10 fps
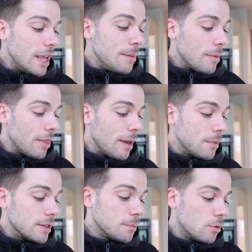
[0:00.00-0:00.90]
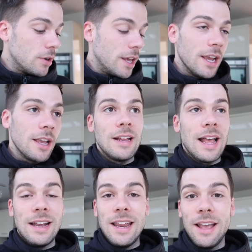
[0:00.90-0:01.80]
email them this morning
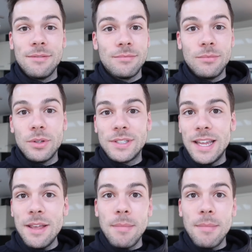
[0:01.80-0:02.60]
and yeah, we'll see.